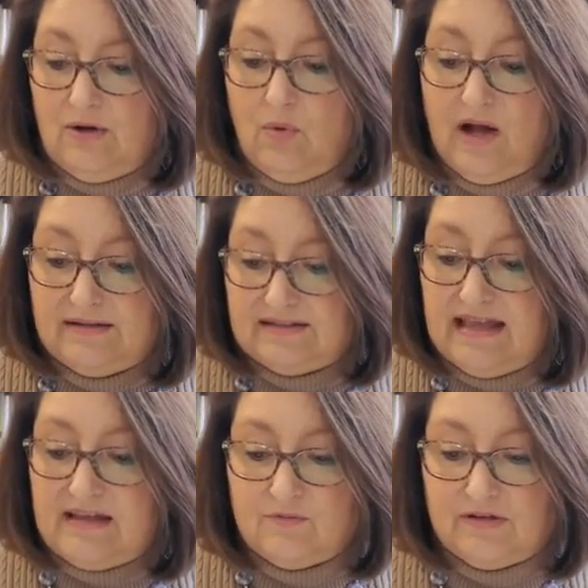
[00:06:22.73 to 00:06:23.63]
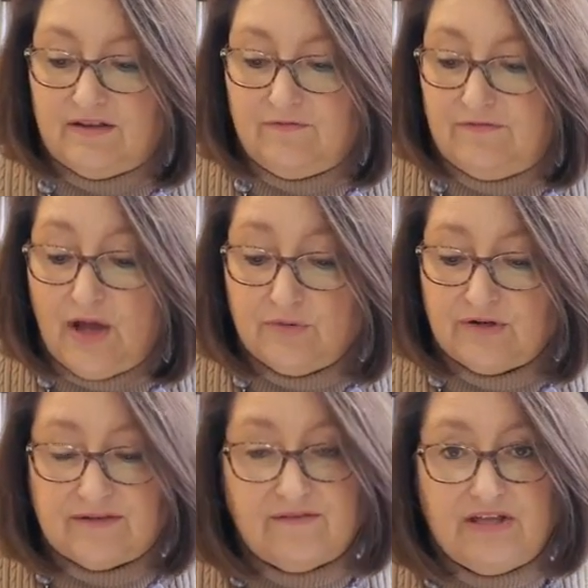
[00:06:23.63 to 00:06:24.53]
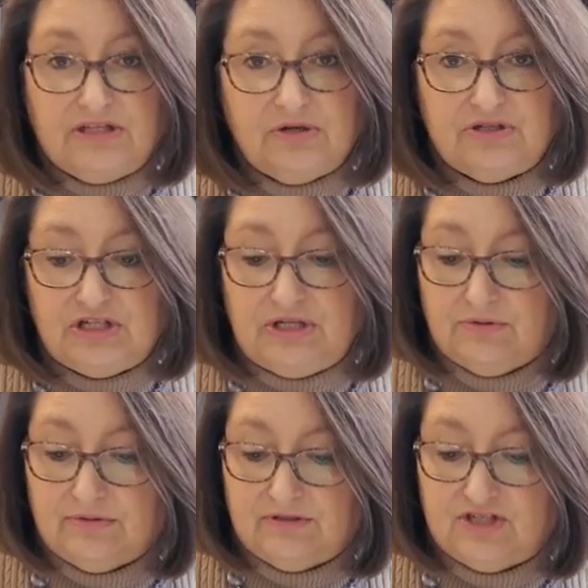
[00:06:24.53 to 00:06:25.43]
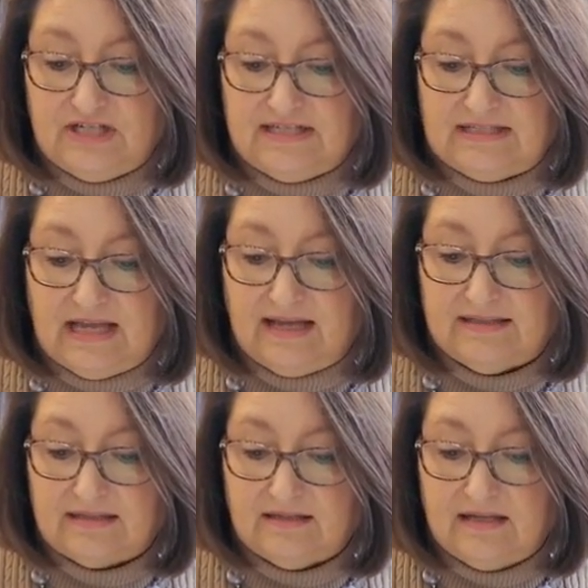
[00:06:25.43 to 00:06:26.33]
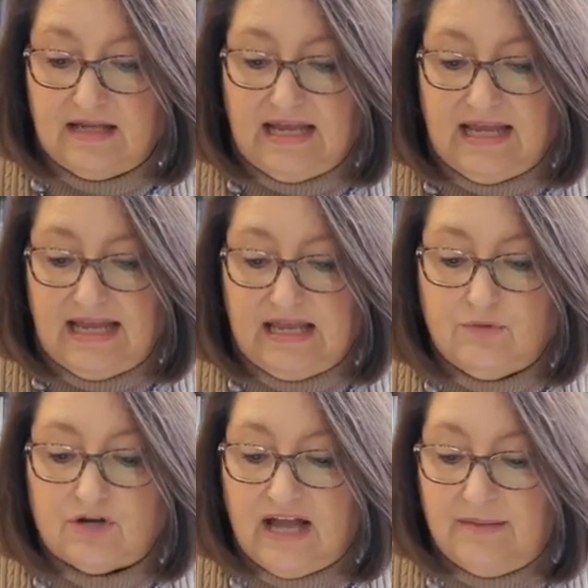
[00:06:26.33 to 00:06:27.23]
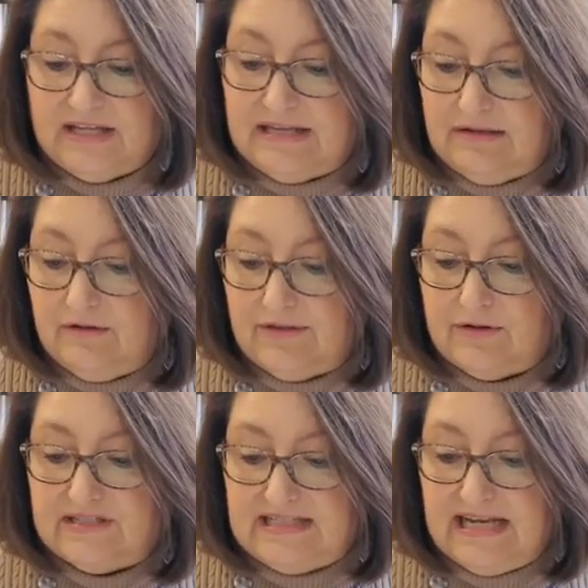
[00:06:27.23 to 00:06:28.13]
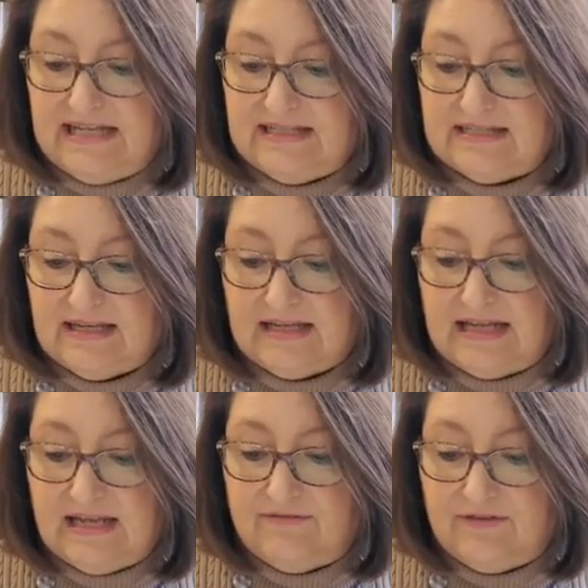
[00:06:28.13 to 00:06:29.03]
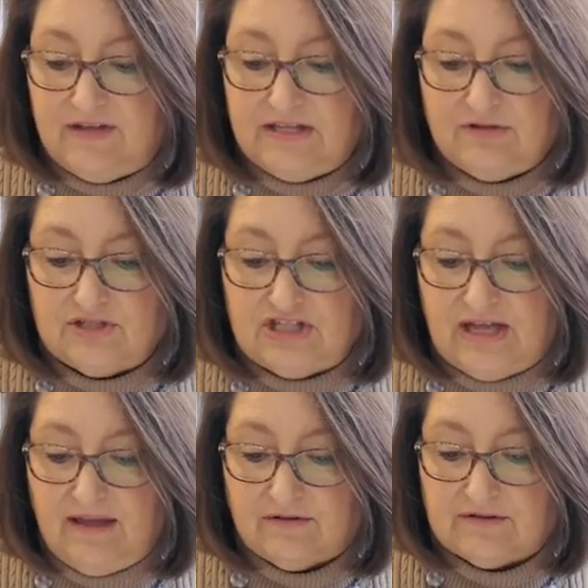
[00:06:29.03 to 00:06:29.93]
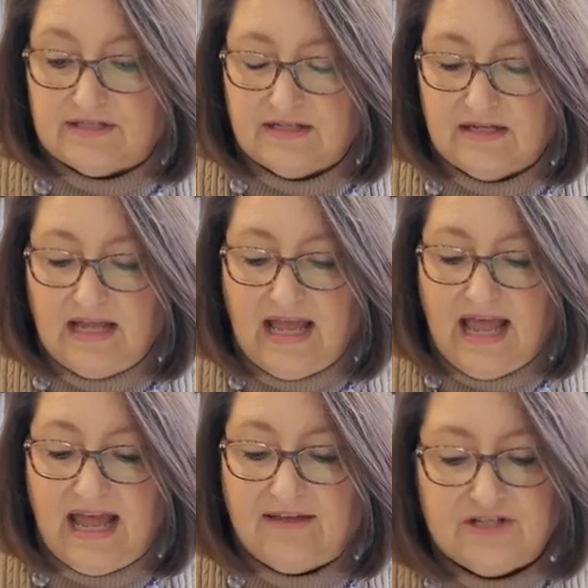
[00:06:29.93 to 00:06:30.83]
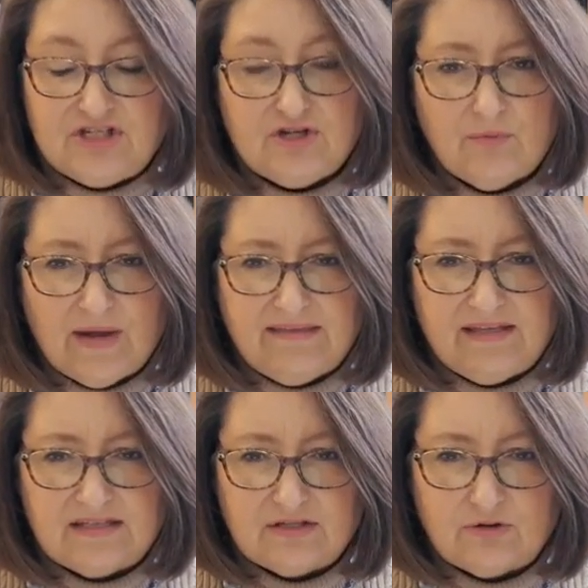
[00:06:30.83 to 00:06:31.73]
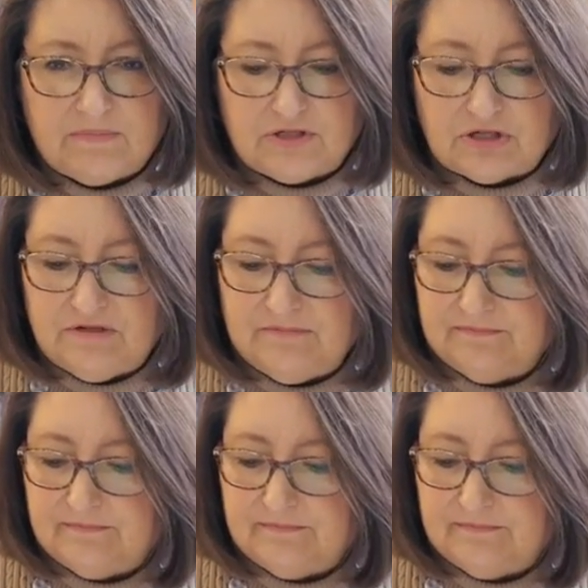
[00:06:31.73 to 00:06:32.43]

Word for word: What then will the owner of the vineyard do? Jesus asked. He will come and kill those tenants and give the vineyards to others. Haven't you read this scripture?